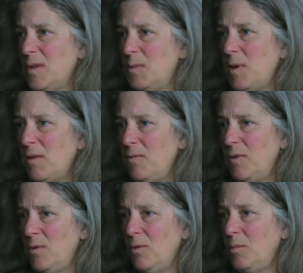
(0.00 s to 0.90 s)
the spent
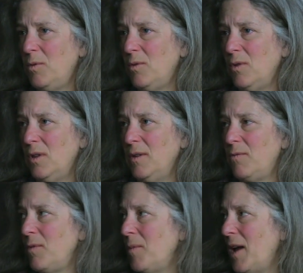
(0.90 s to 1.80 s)
fuel pool in
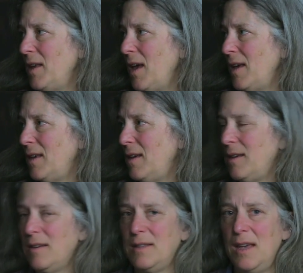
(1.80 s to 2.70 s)
Vermont
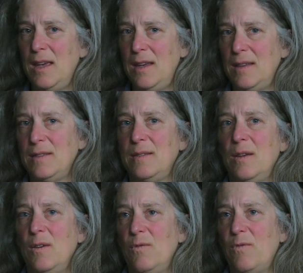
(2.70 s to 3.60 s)
Yankee
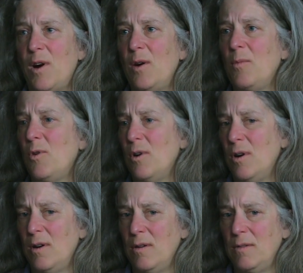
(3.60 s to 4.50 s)
contains far
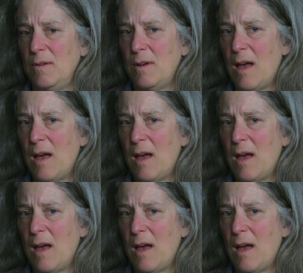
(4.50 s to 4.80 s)
more